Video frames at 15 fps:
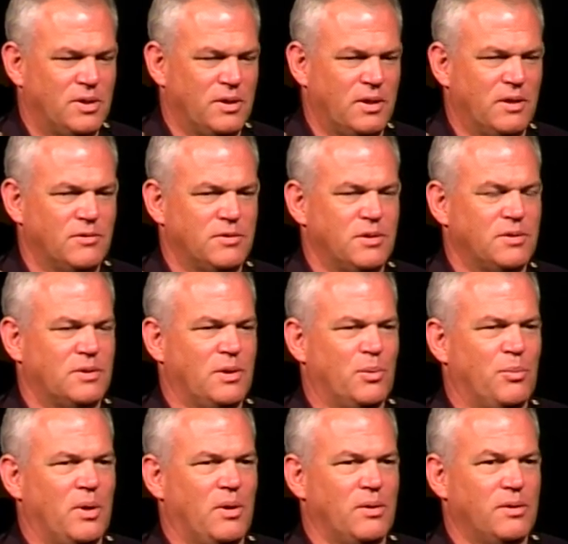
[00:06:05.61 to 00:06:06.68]
It gives us the
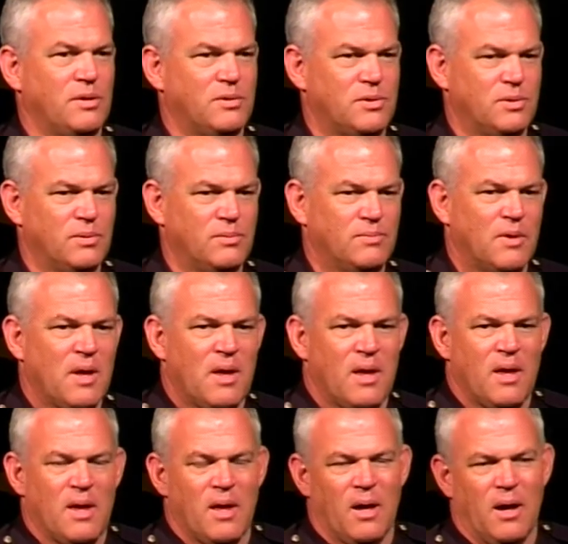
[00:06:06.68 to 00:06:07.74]
ability to
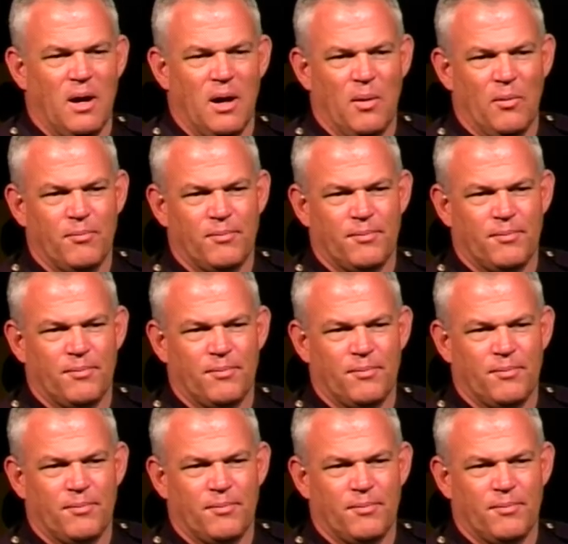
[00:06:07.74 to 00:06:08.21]
uh,